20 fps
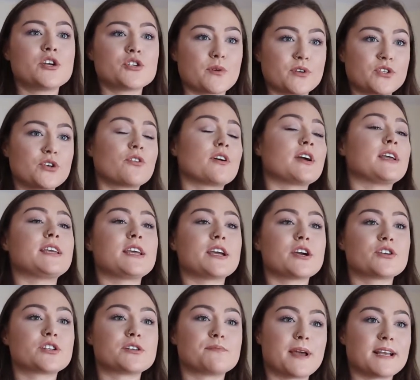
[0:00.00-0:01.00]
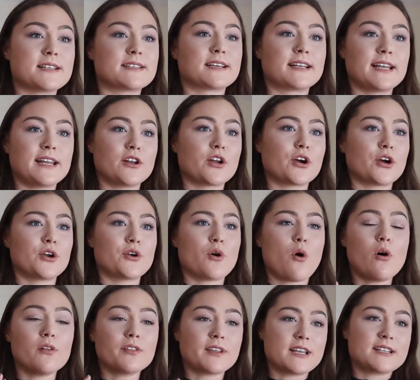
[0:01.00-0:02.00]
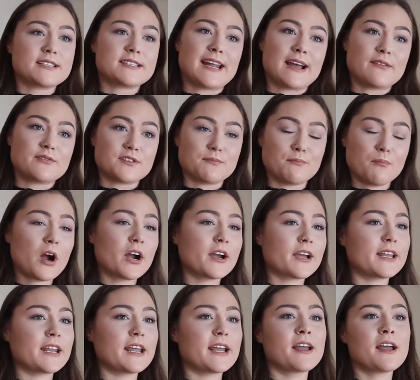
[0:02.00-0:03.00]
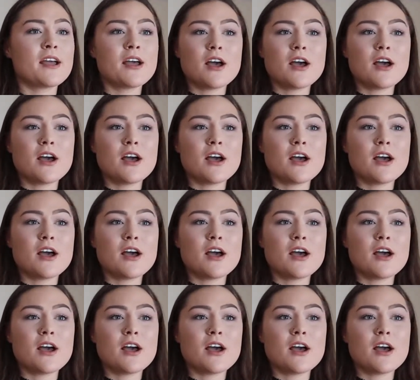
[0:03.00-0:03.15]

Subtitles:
So I took a year to basically learn all the ins and outs of marketing